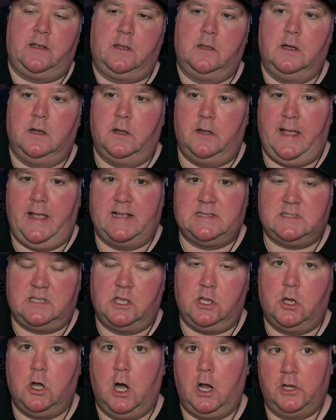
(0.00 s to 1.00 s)

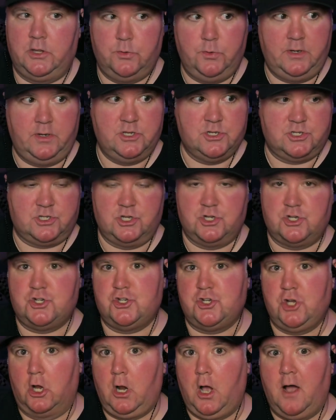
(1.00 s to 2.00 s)
asking Call of Duty just to
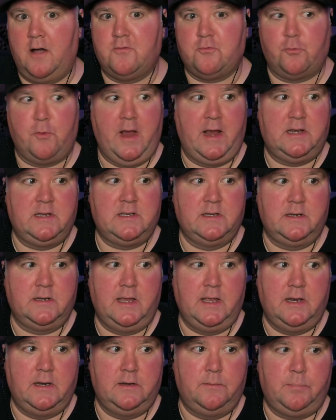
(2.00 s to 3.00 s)
shut off ranked
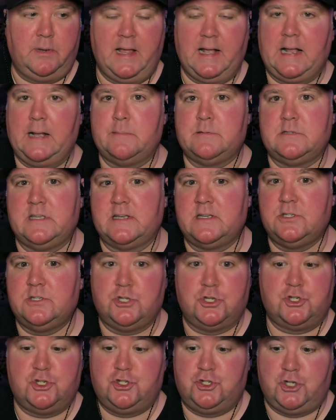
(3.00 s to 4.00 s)
in Black Ops 6,
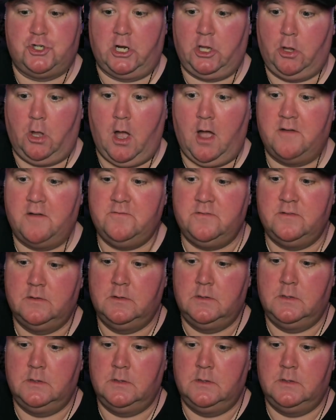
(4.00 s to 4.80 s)
just shut it off.